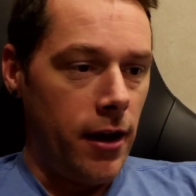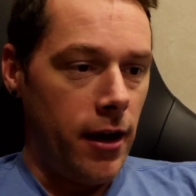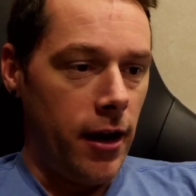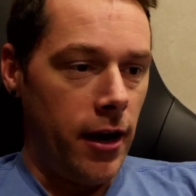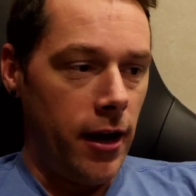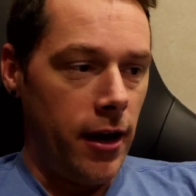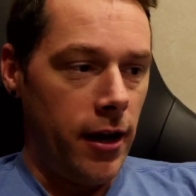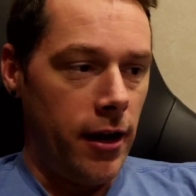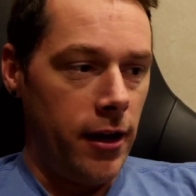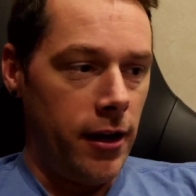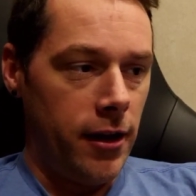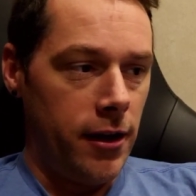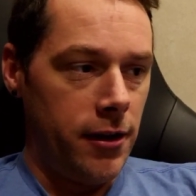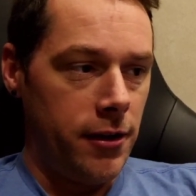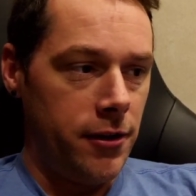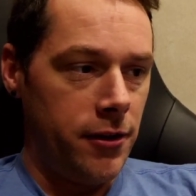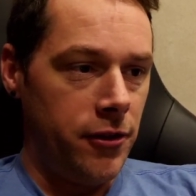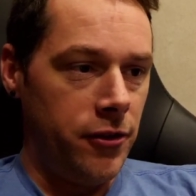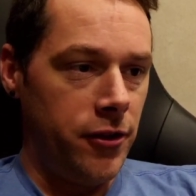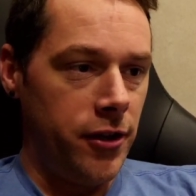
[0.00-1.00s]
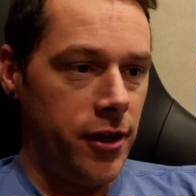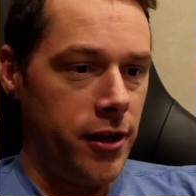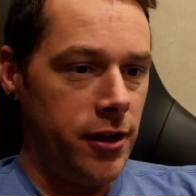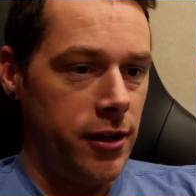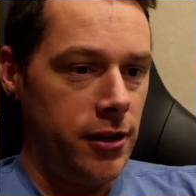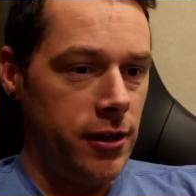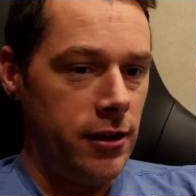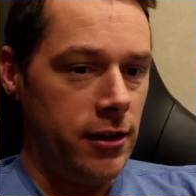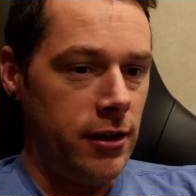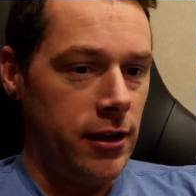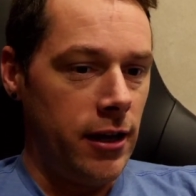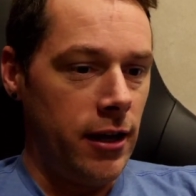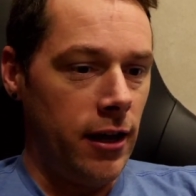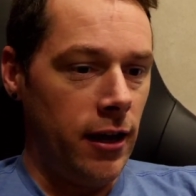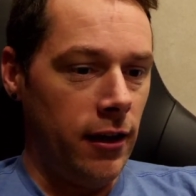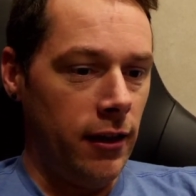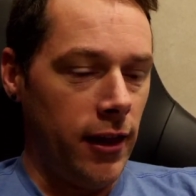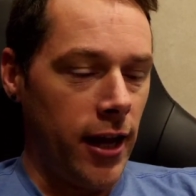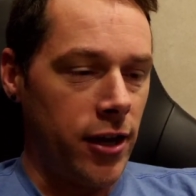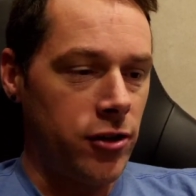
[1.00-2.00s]
The
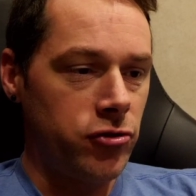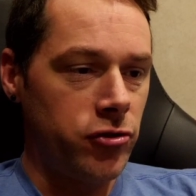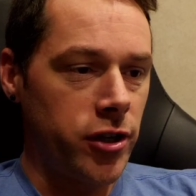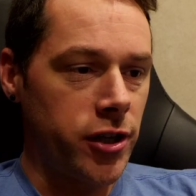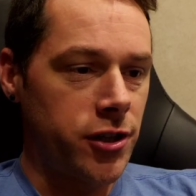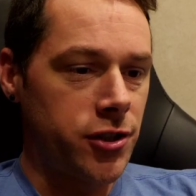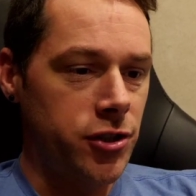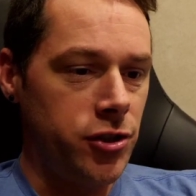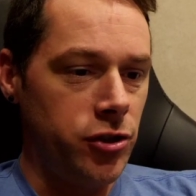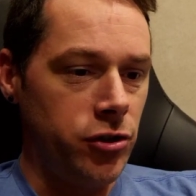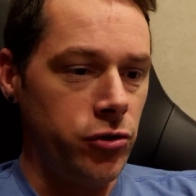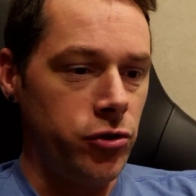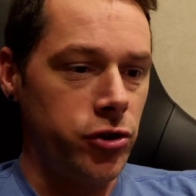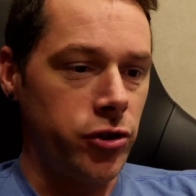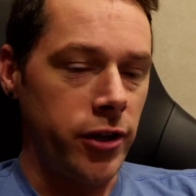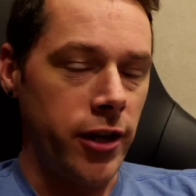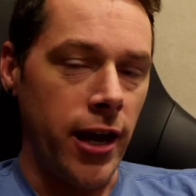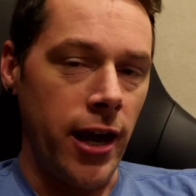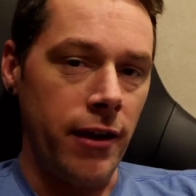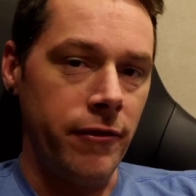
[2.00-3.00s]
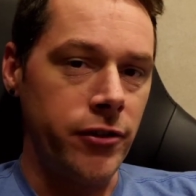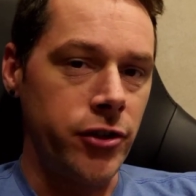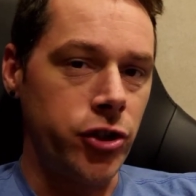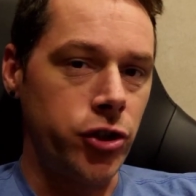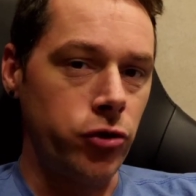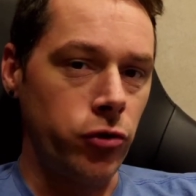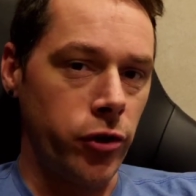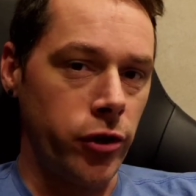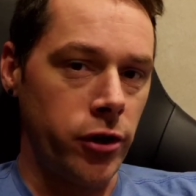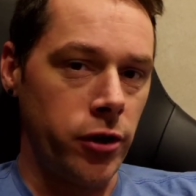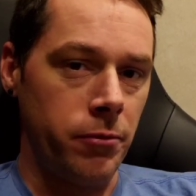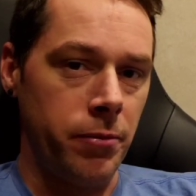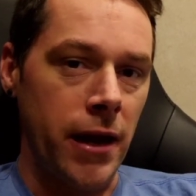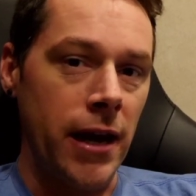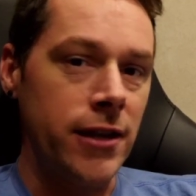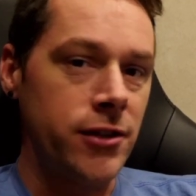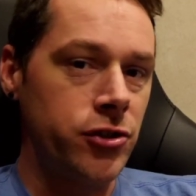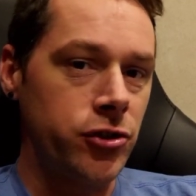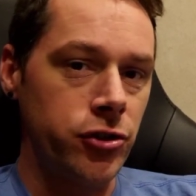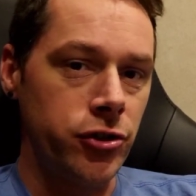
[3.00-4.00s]
electrics usually have a shorter
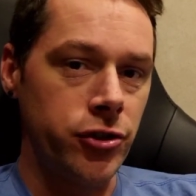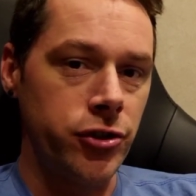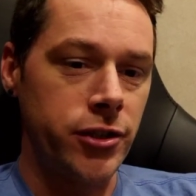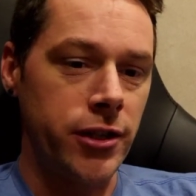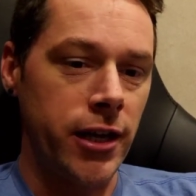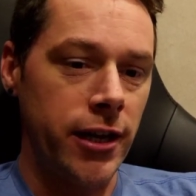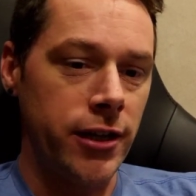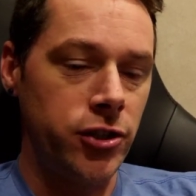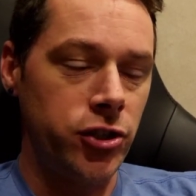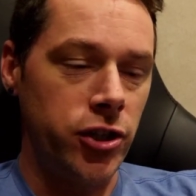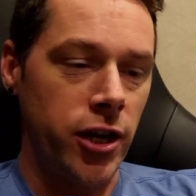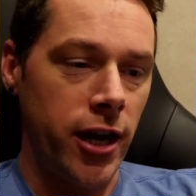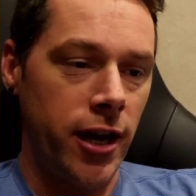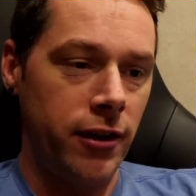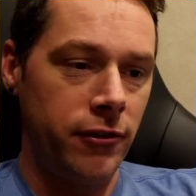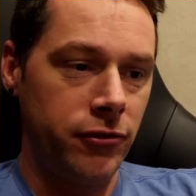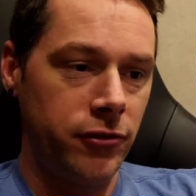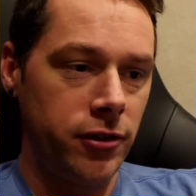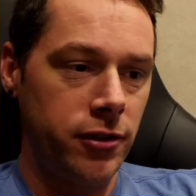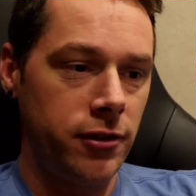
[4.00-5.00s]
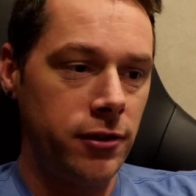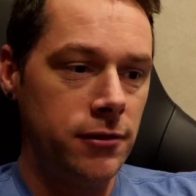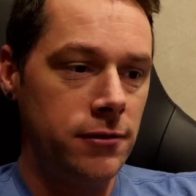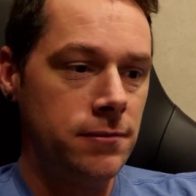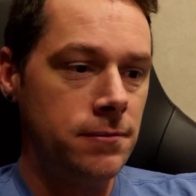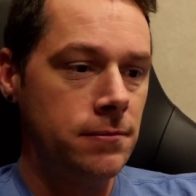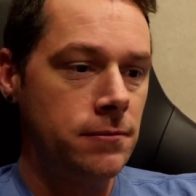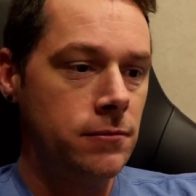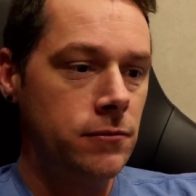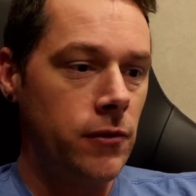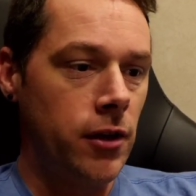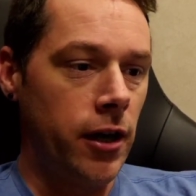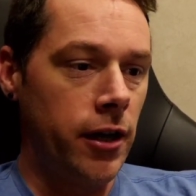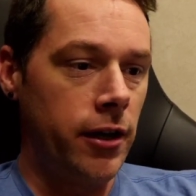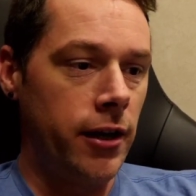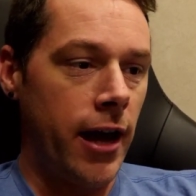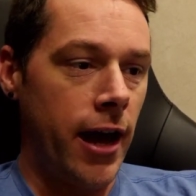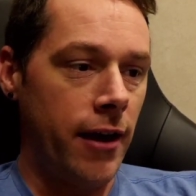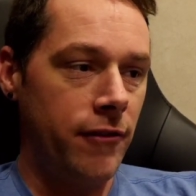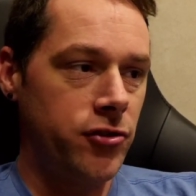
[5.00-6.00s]
passenger side shaft,
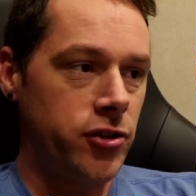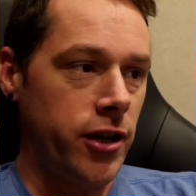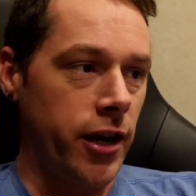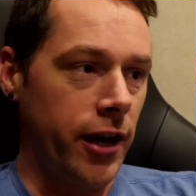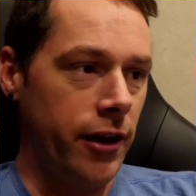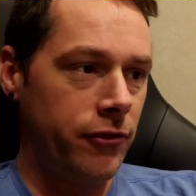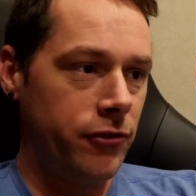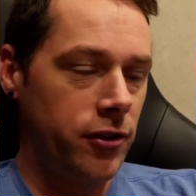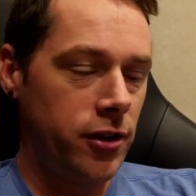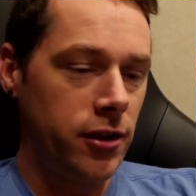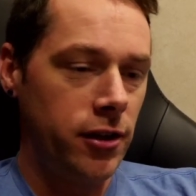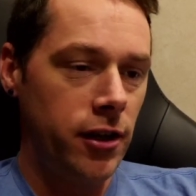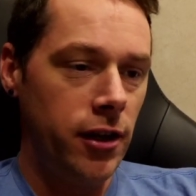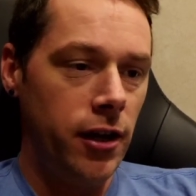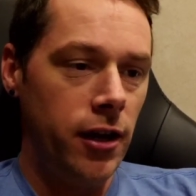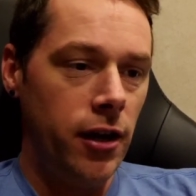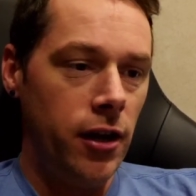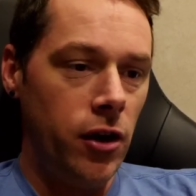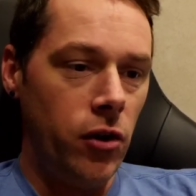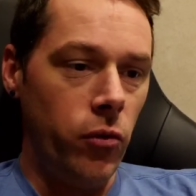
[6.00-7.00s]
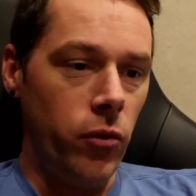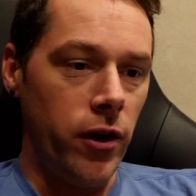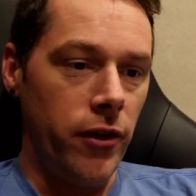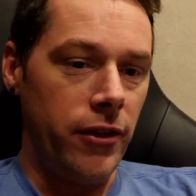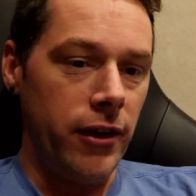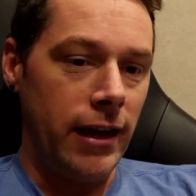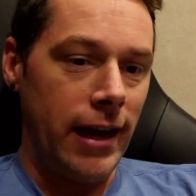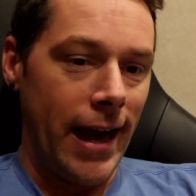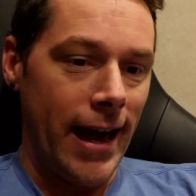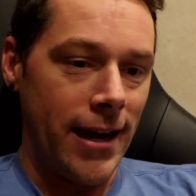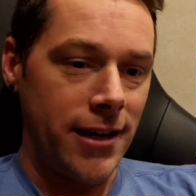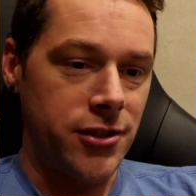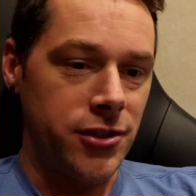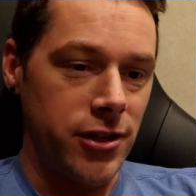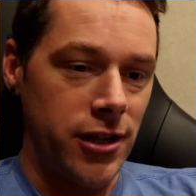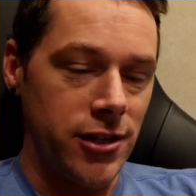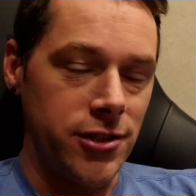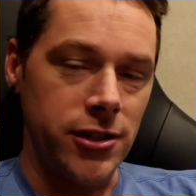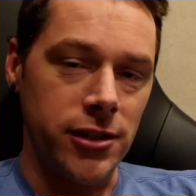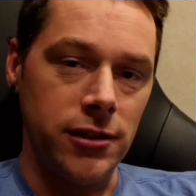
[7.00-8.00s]
half shaft, where the gas
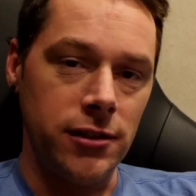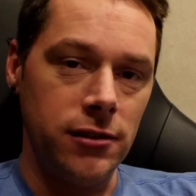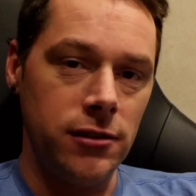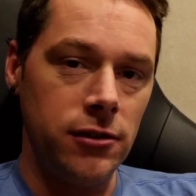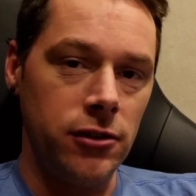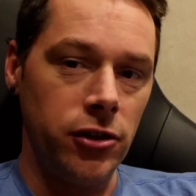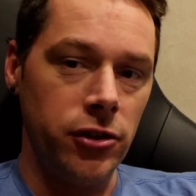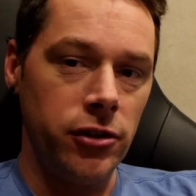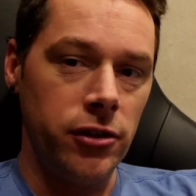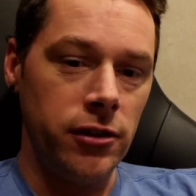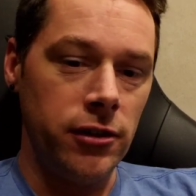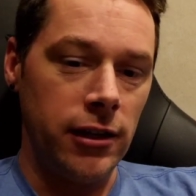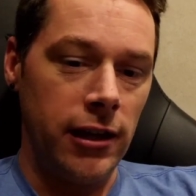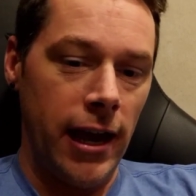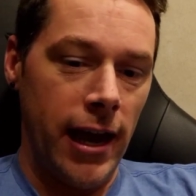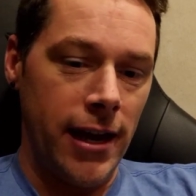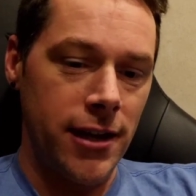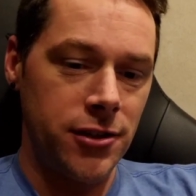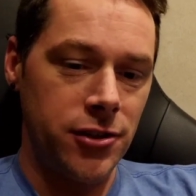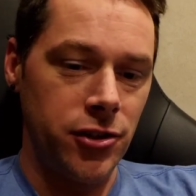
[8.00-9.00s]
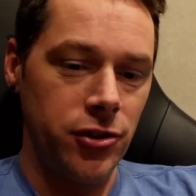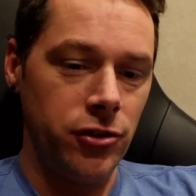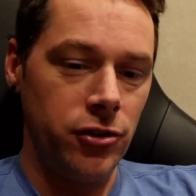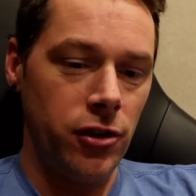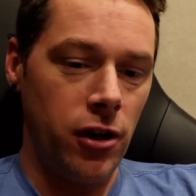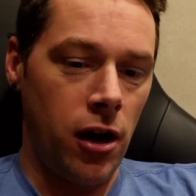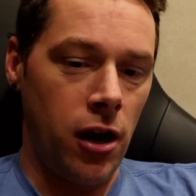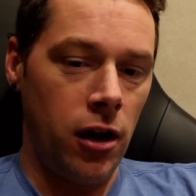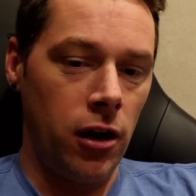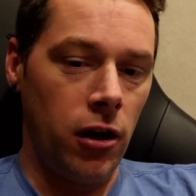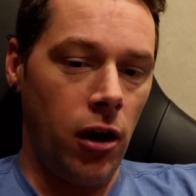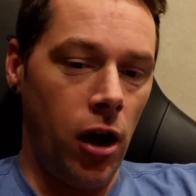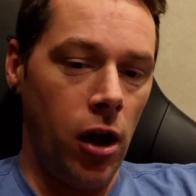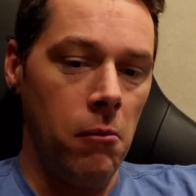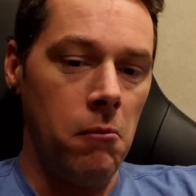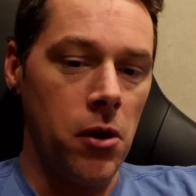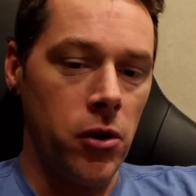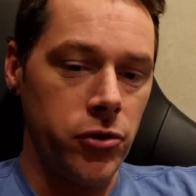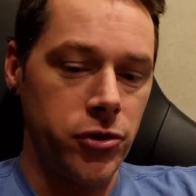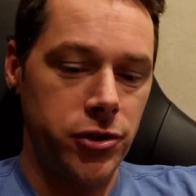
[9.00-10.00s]
isn't. The gases are
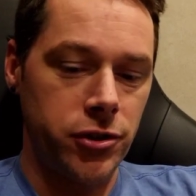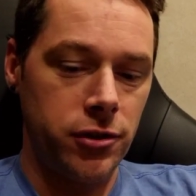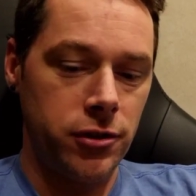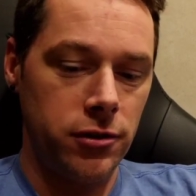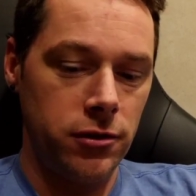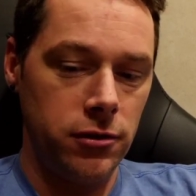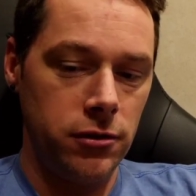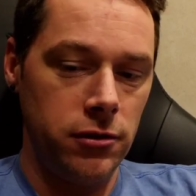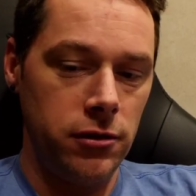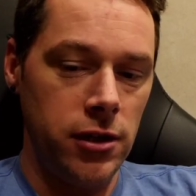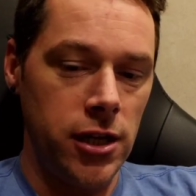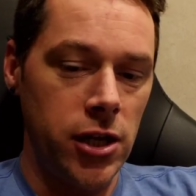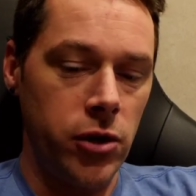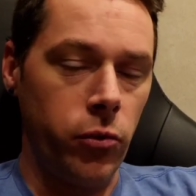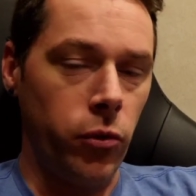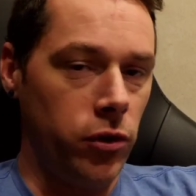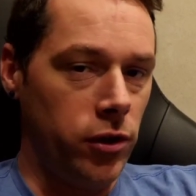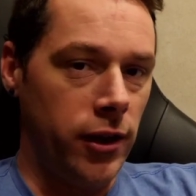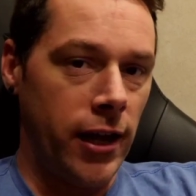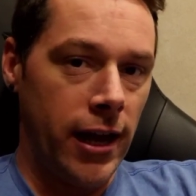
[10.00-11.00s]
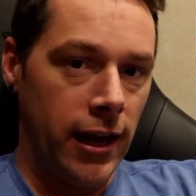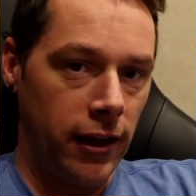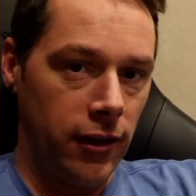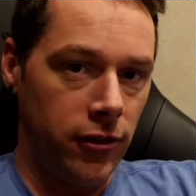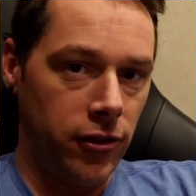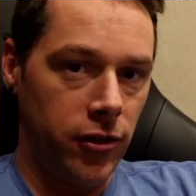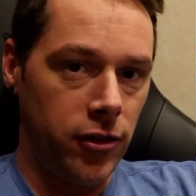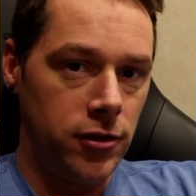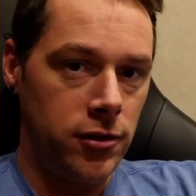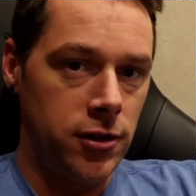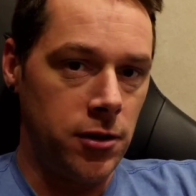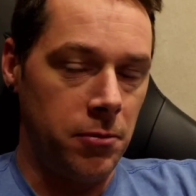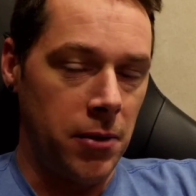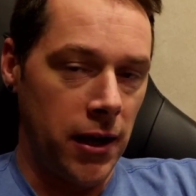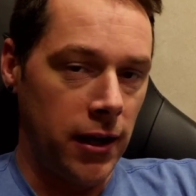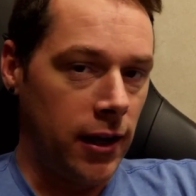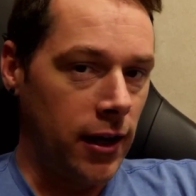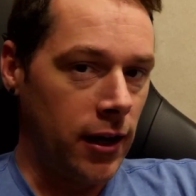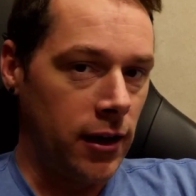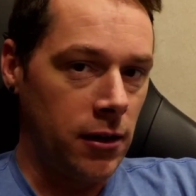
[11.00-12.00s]
almost equal length,
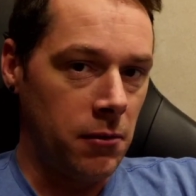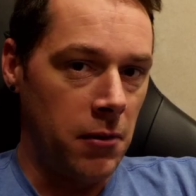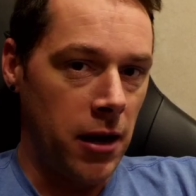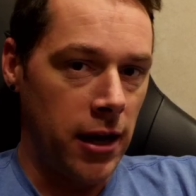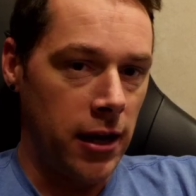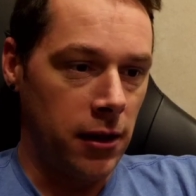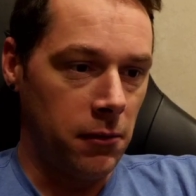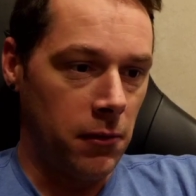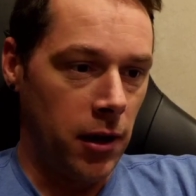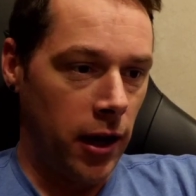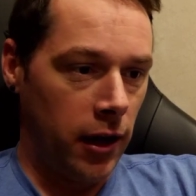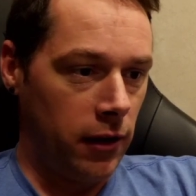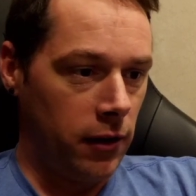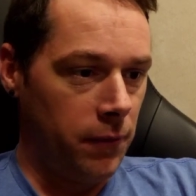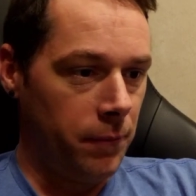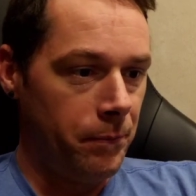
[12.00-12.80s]
depending on the make and model,